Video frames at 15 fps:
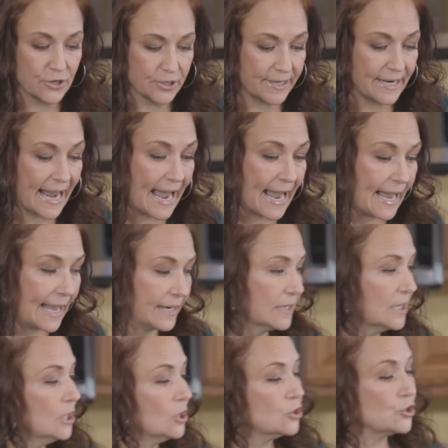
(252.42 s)
you're gonna add
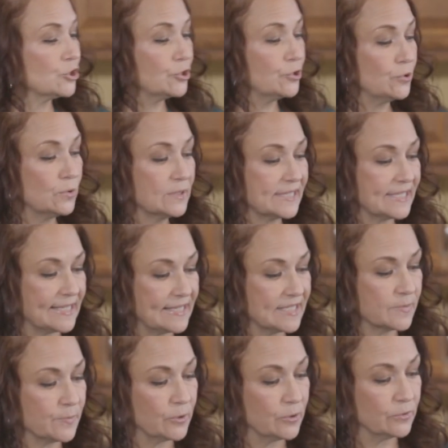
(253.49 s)
2
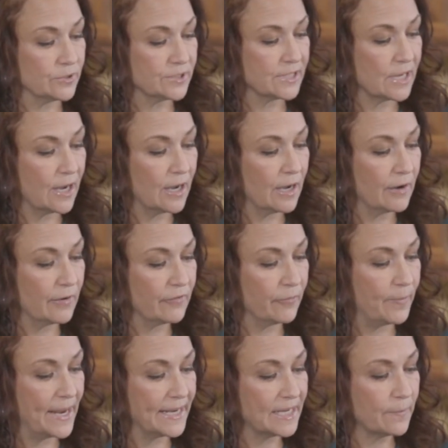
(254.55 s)
teaspoons
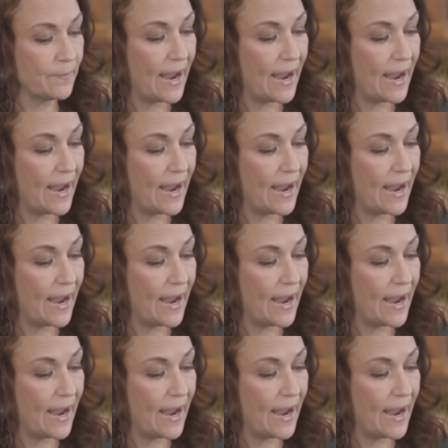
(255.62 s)
of baking